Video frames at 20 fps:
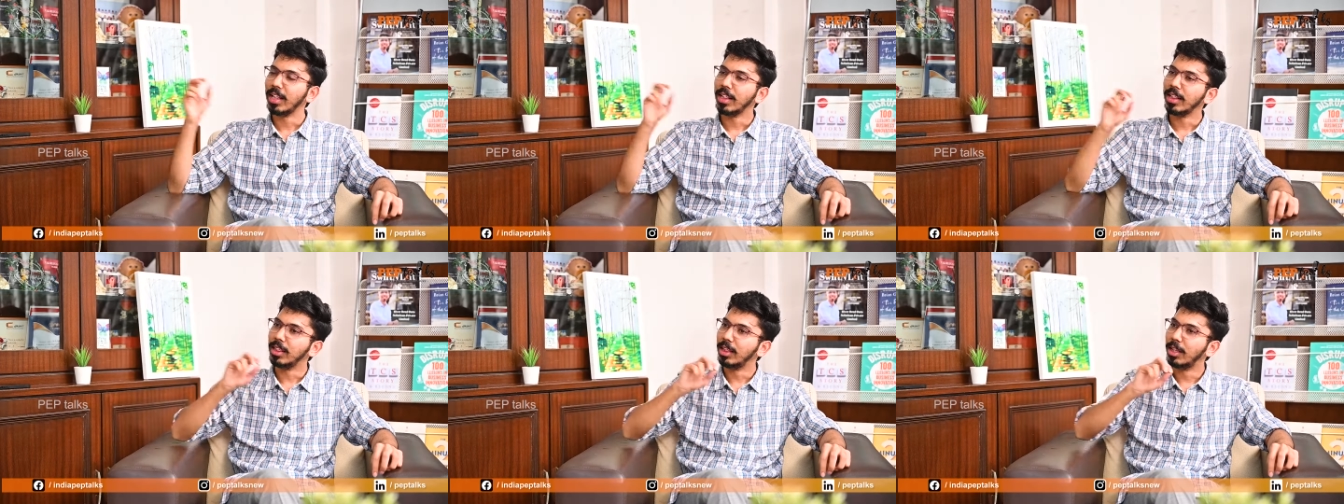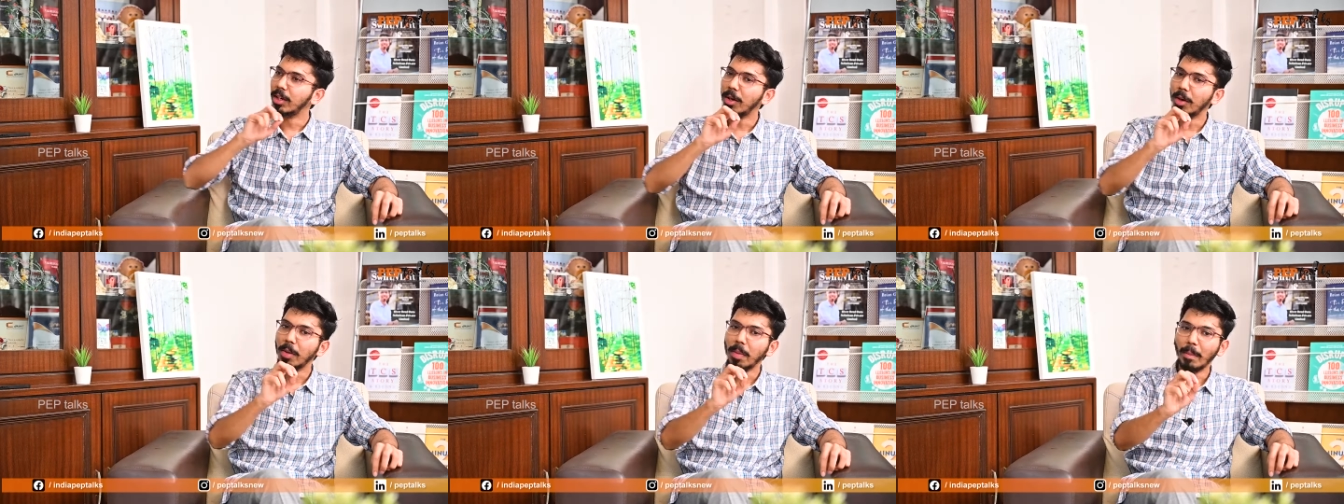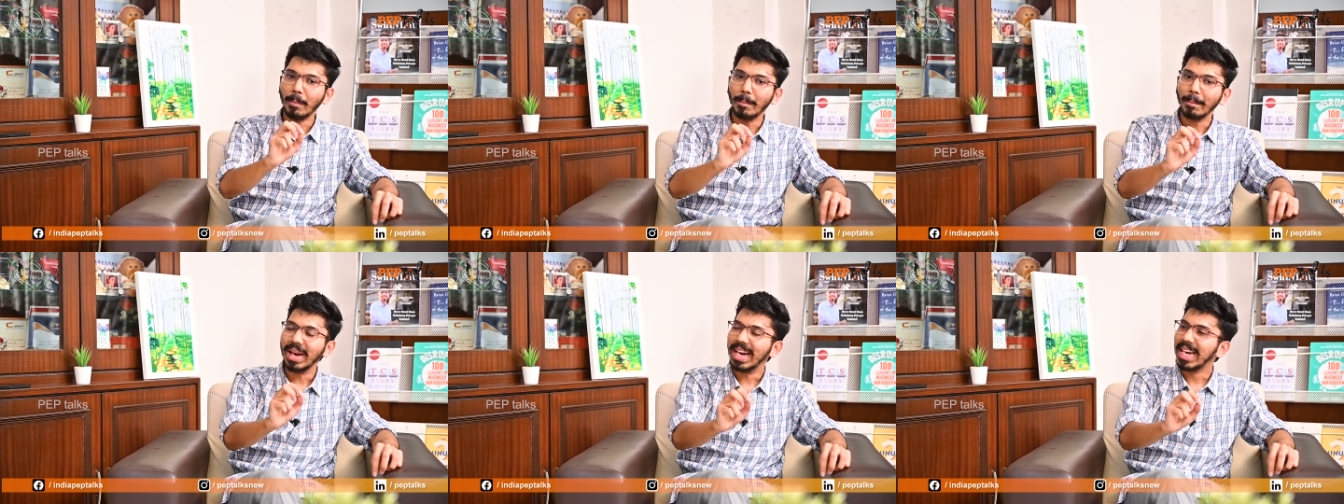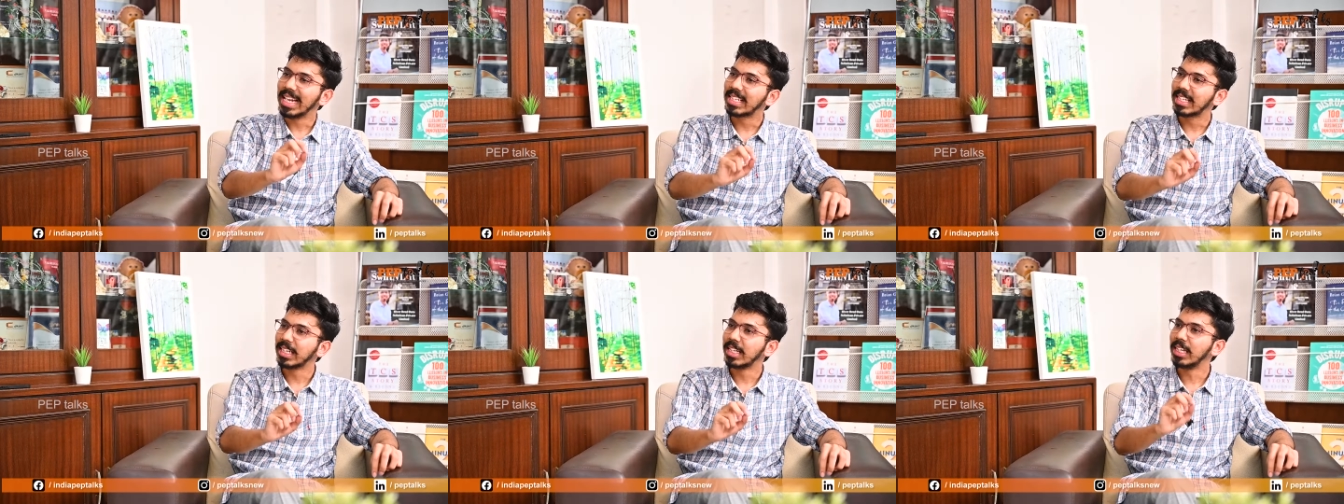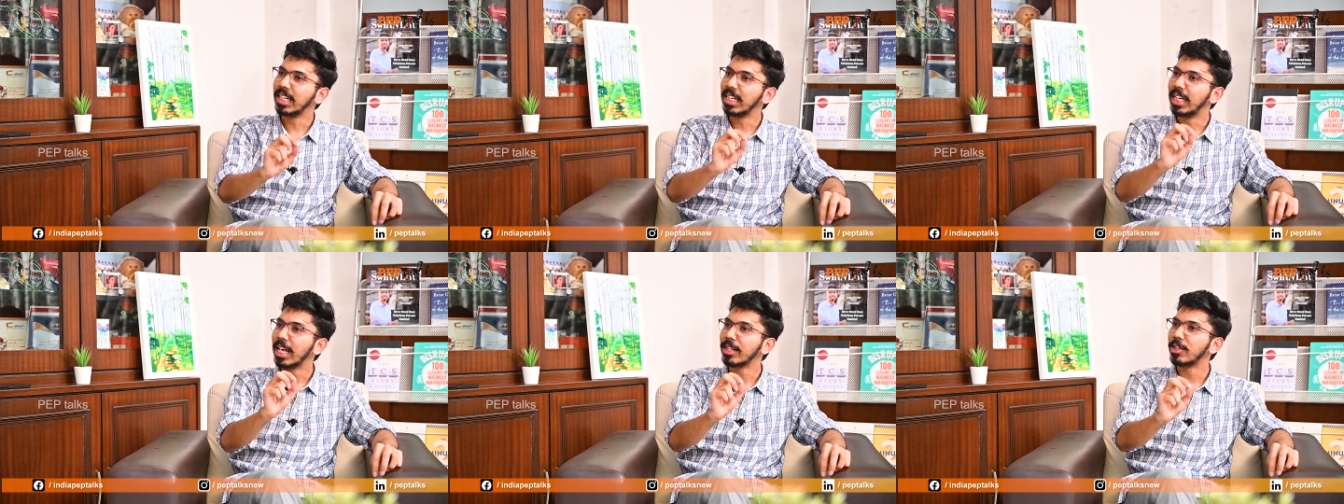The
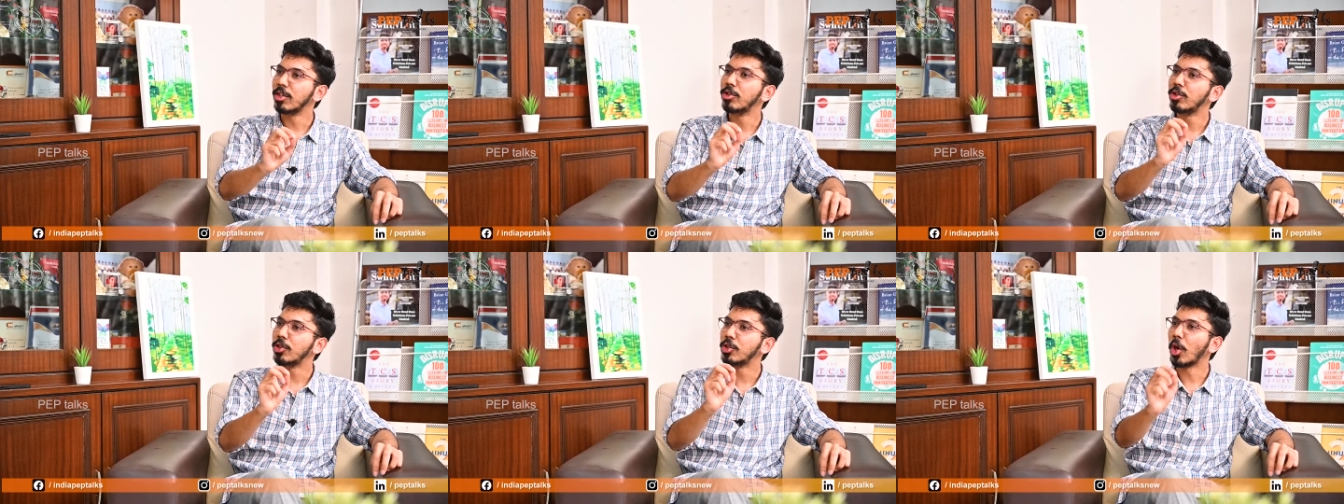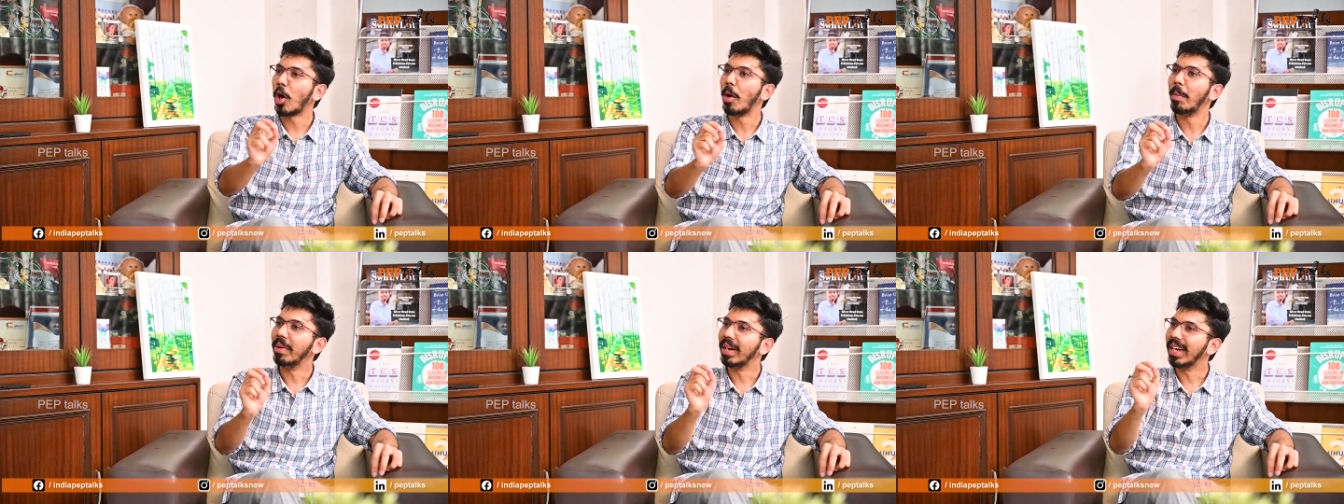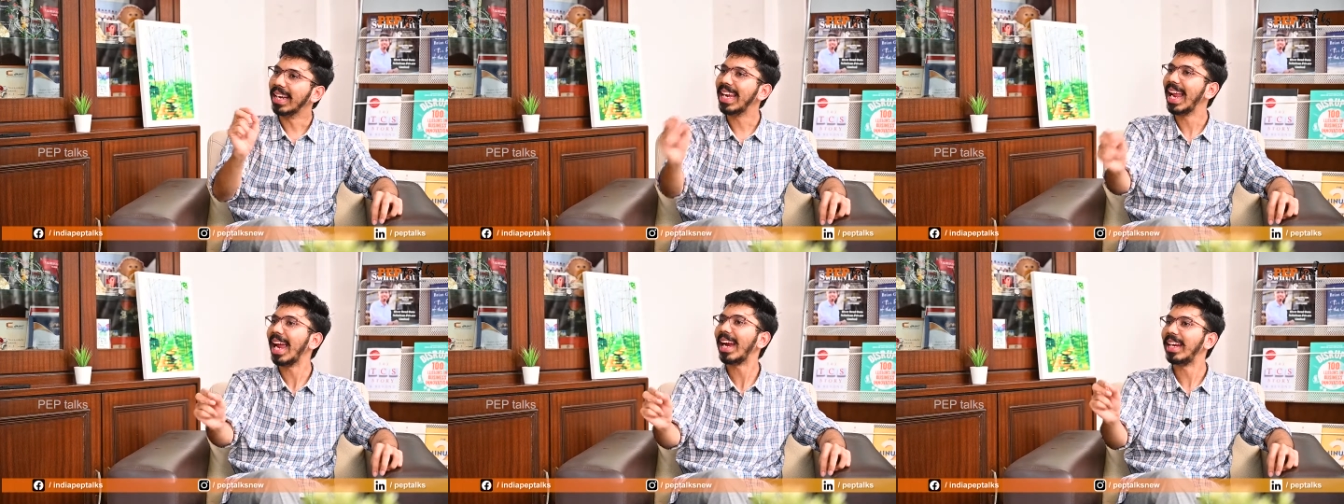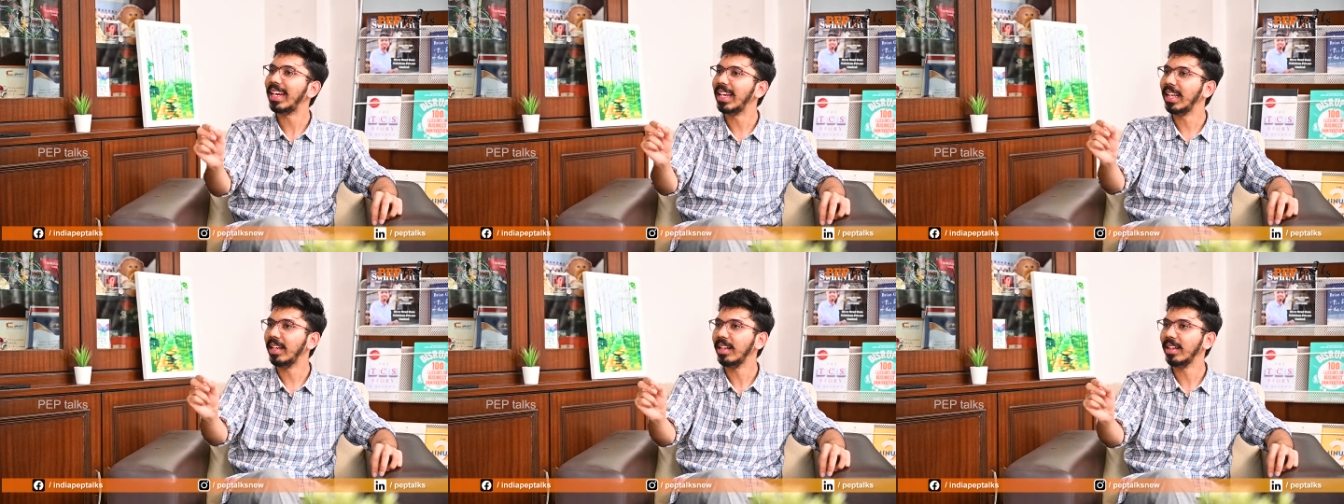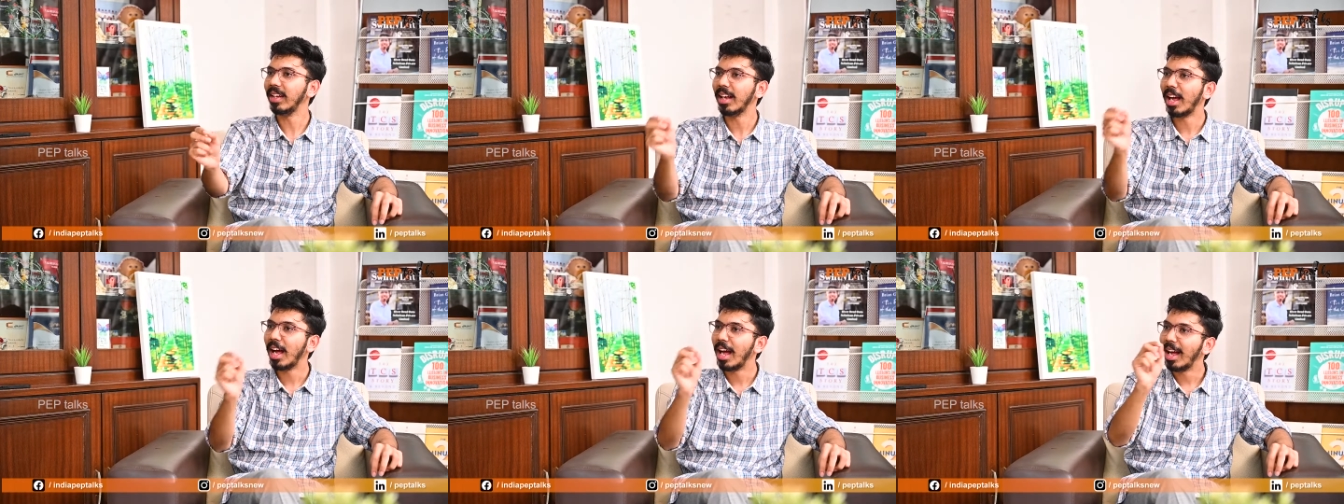medicine doesn't stop reacting
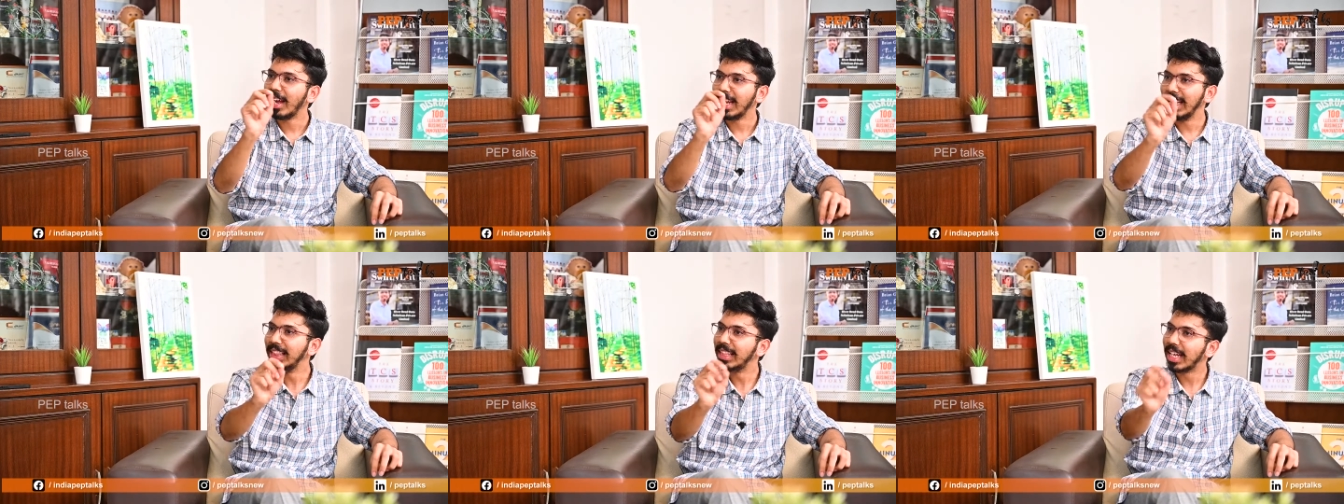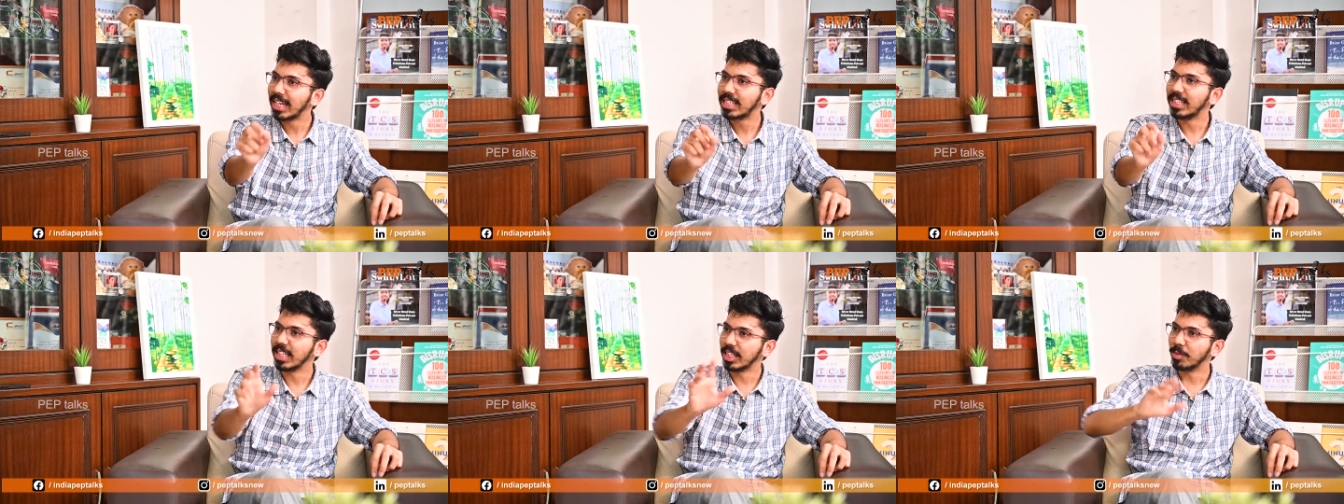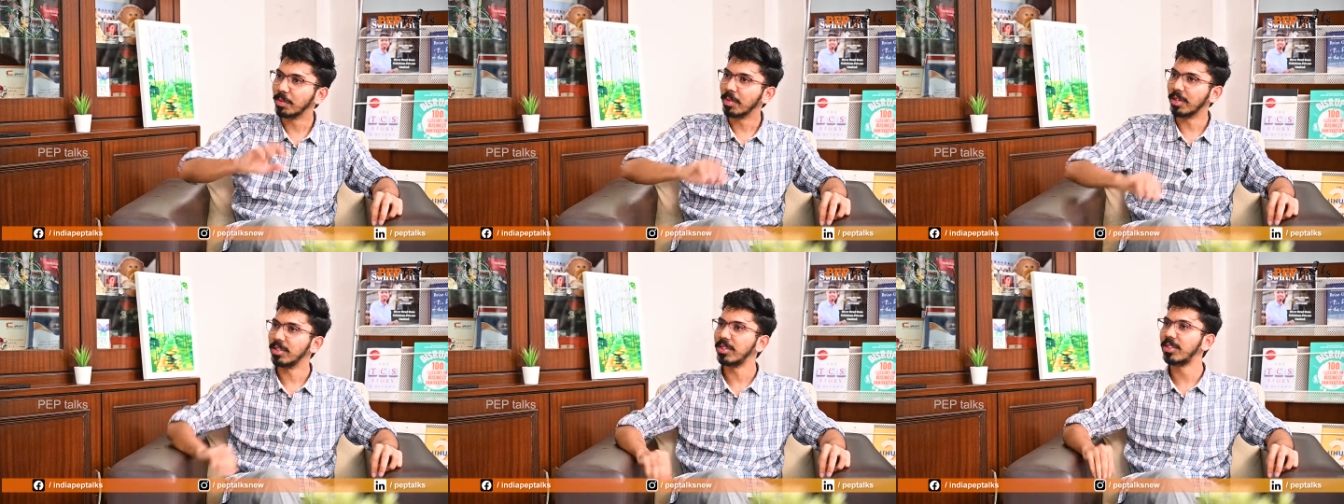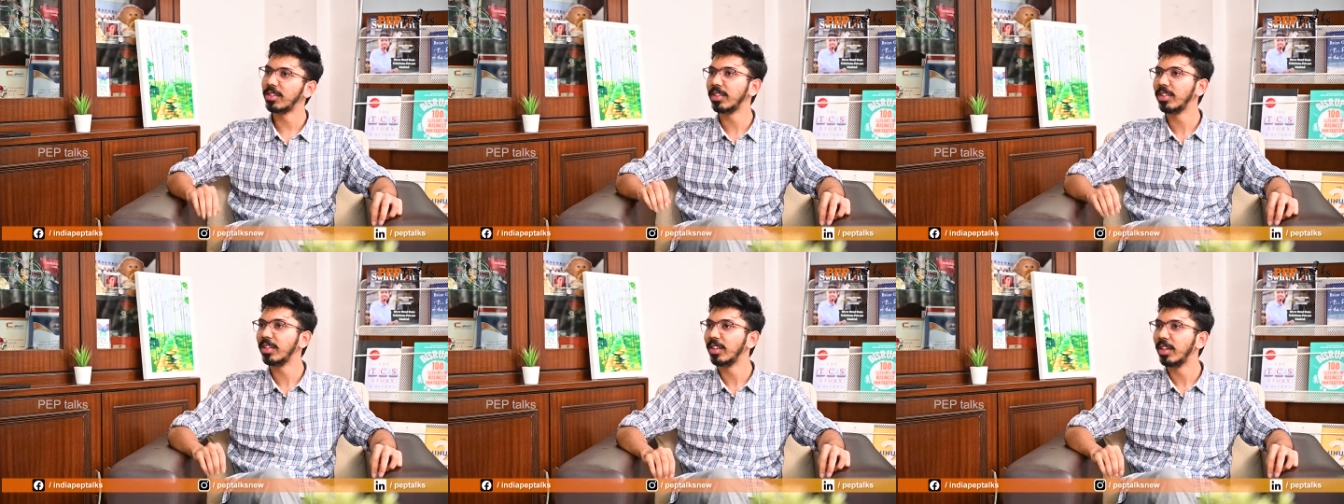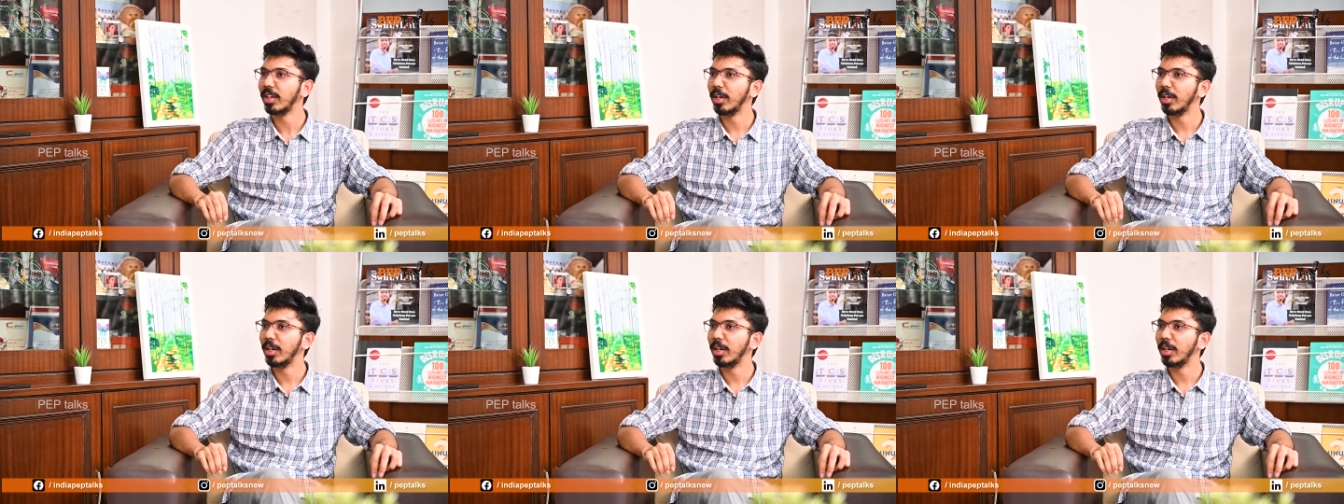in that 6 months,